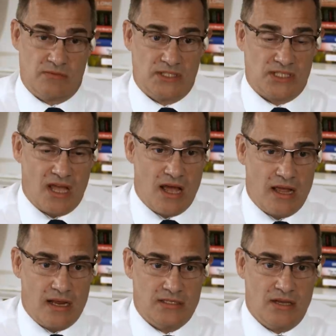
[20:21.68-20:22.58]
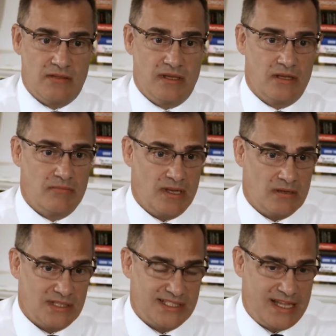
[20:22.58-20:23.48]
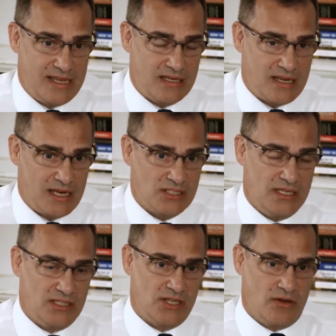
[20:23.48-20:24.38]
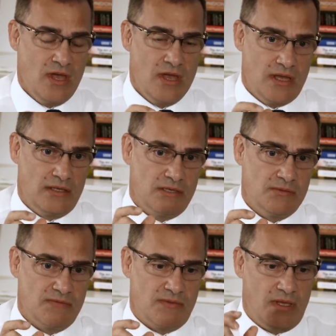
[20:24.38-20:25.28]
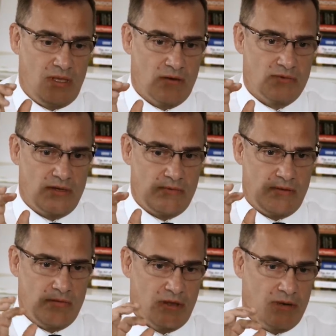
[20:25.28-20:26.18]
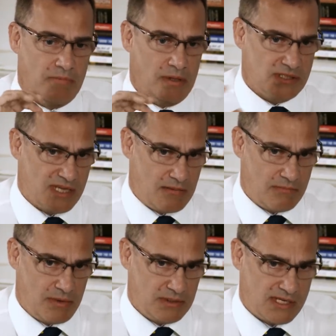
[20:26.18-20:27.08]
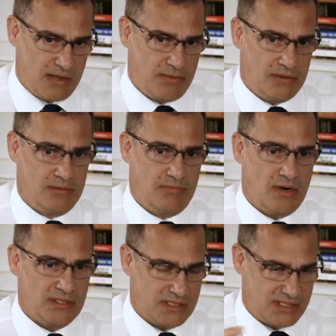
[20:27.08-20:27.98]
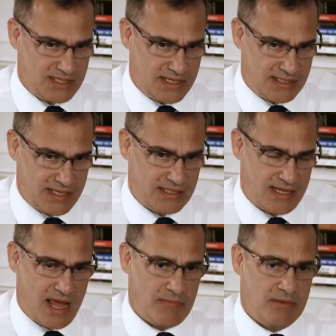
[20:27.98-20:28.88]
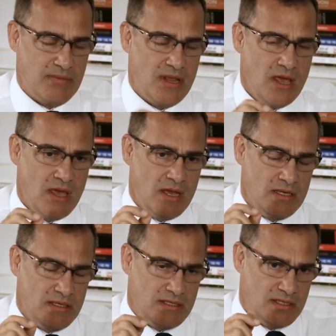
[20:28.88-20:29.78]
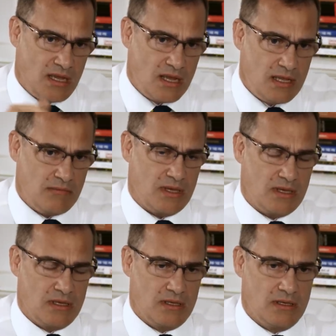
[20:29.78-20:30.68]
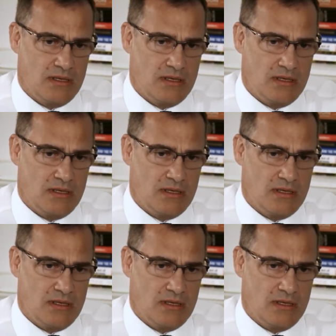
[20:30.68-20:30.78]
which I don't think can be understated actually. So in terms of the obviously you're getting bulk sample, bulk sample process is, is happening, but timing